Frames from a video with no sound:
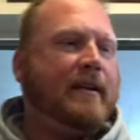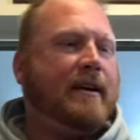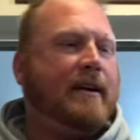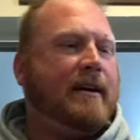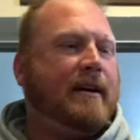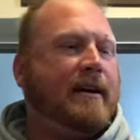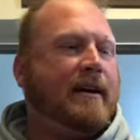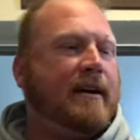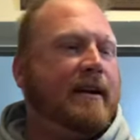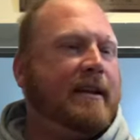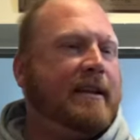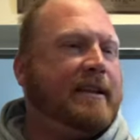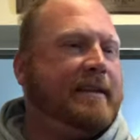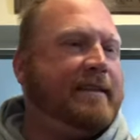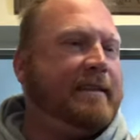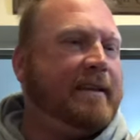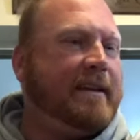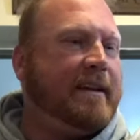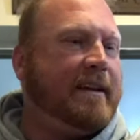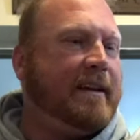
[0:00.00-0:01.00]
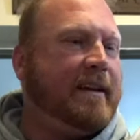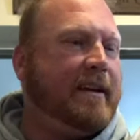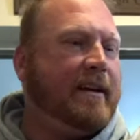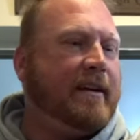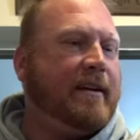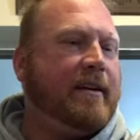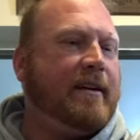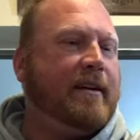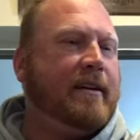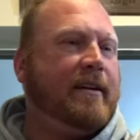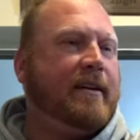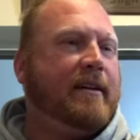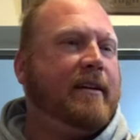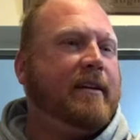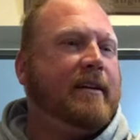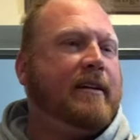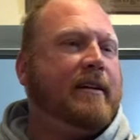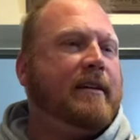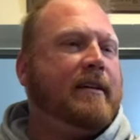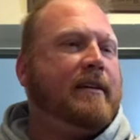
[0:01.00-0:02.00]
Uh, let's see here.
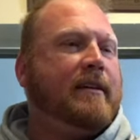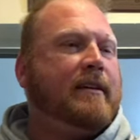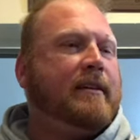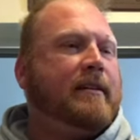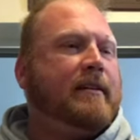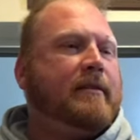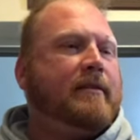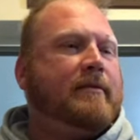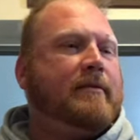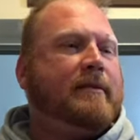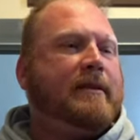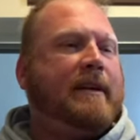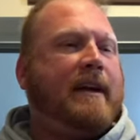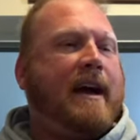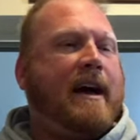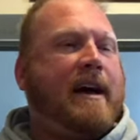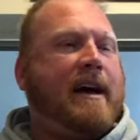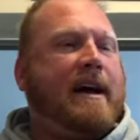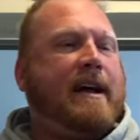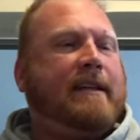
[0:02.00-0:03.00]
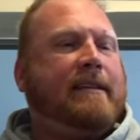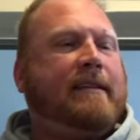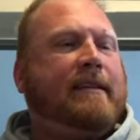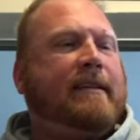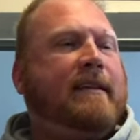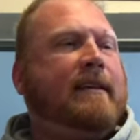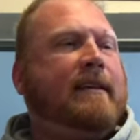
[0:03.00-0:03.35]
We got